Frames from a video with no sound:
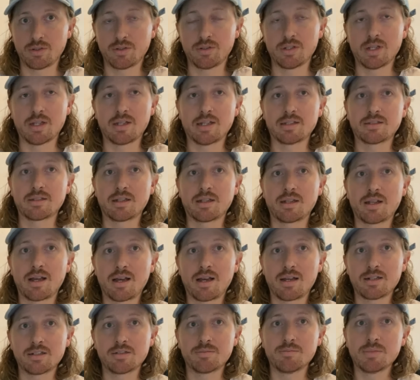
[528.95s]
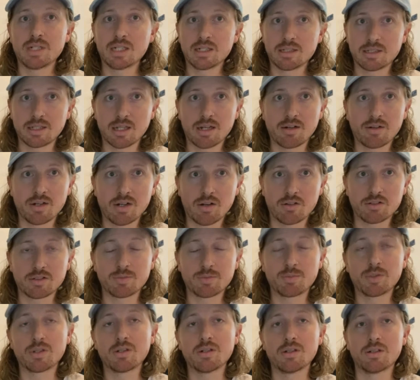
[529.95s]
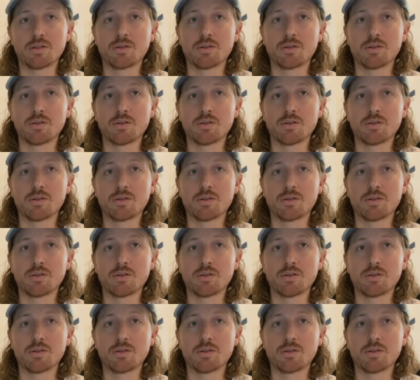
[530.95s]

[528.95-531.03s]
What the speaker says: Now, that's a large military hospital.